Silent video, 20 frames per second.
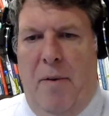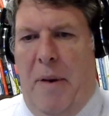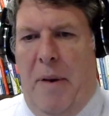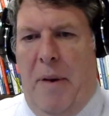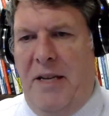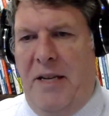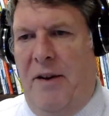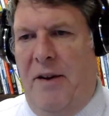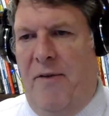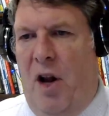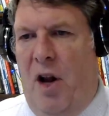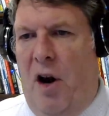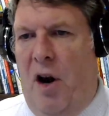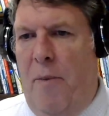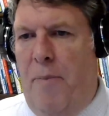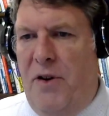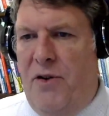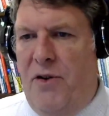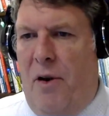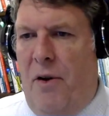my Civil Air
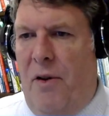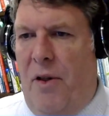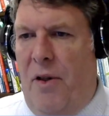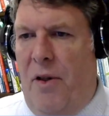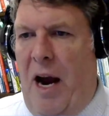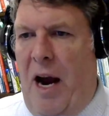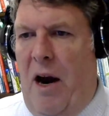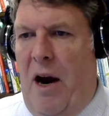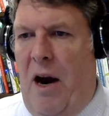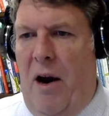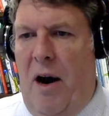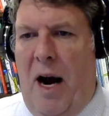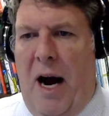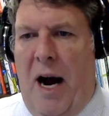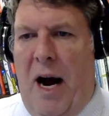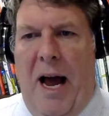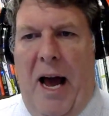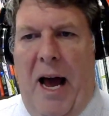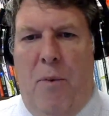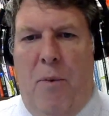Patrol there, I
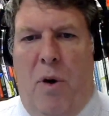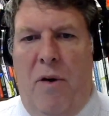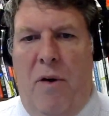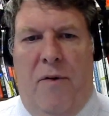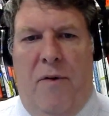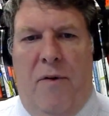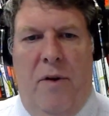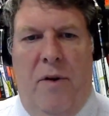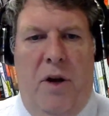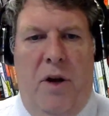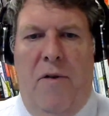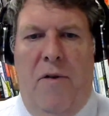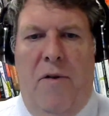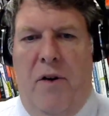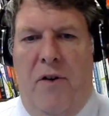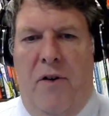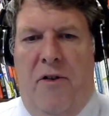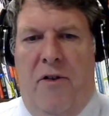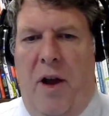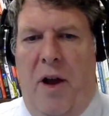had one for the
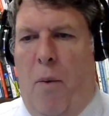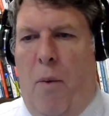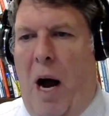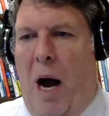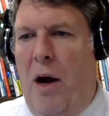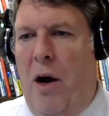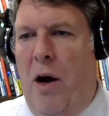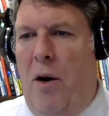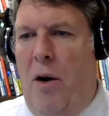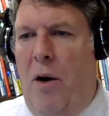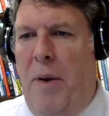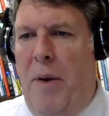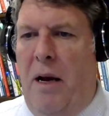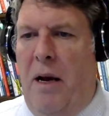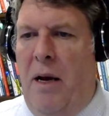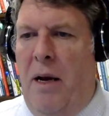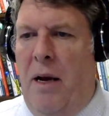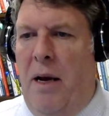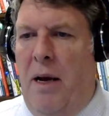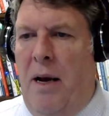University of Wyoming,
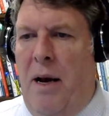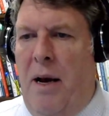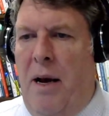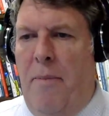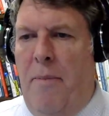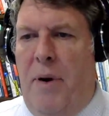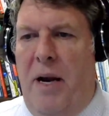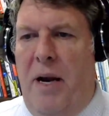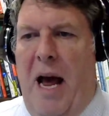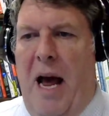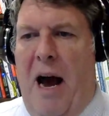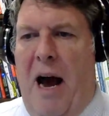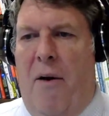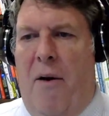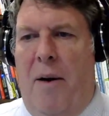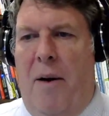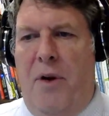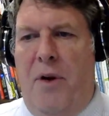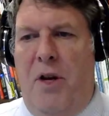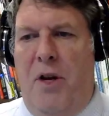but now
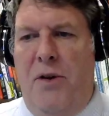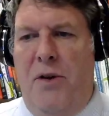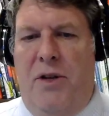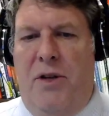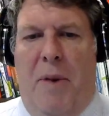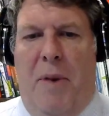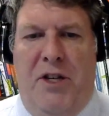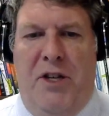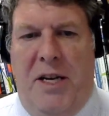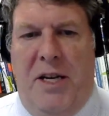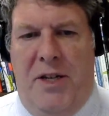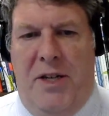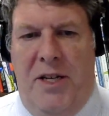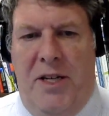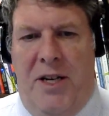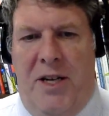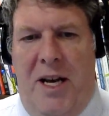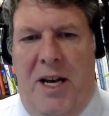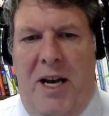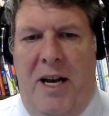I'm using my
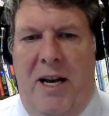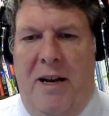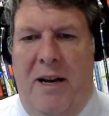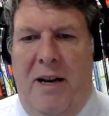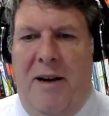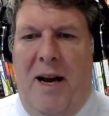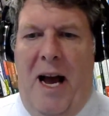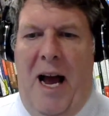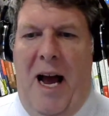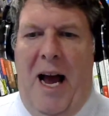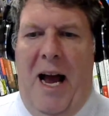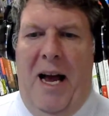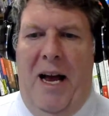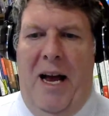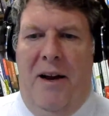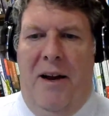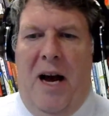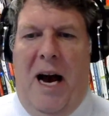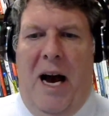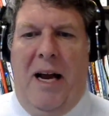JCC
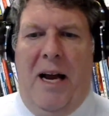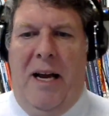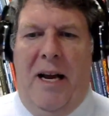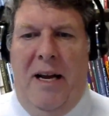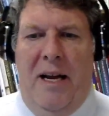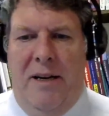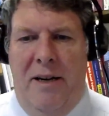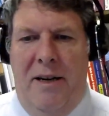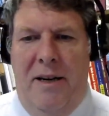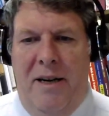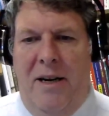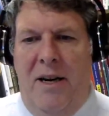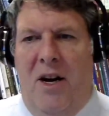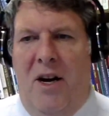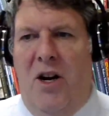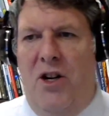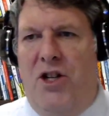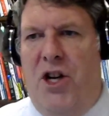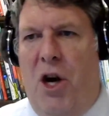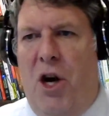and I can
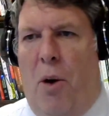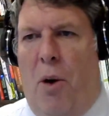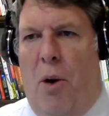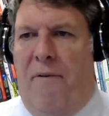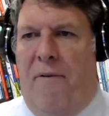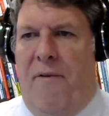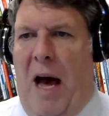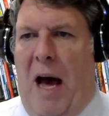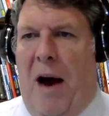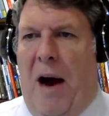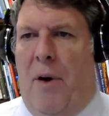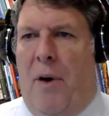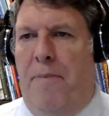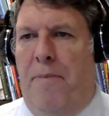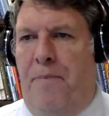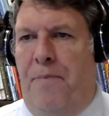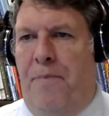show off that one.